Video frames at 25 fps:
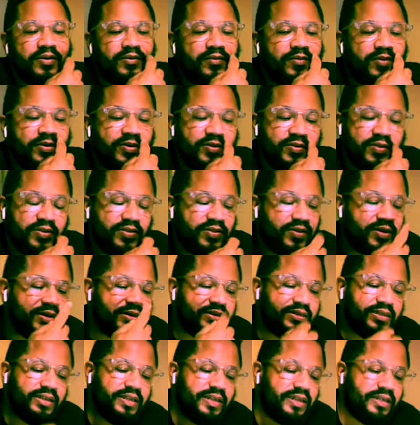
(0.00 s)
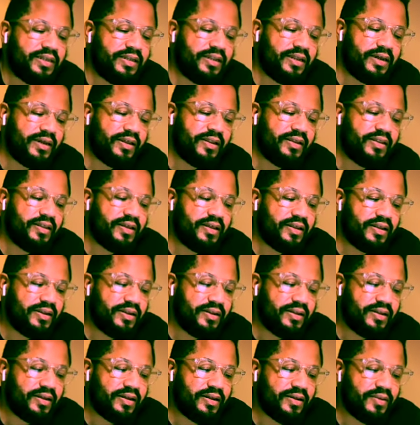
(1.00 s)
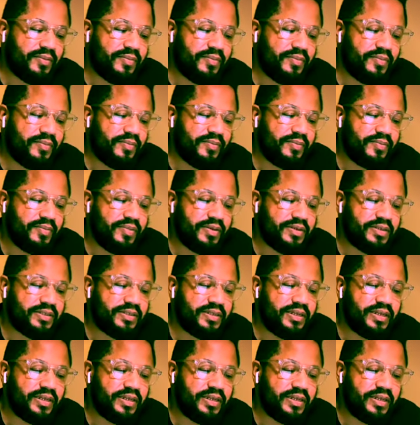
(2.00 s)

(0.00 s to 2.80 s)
Uh, one of the things that they uh, that Ms.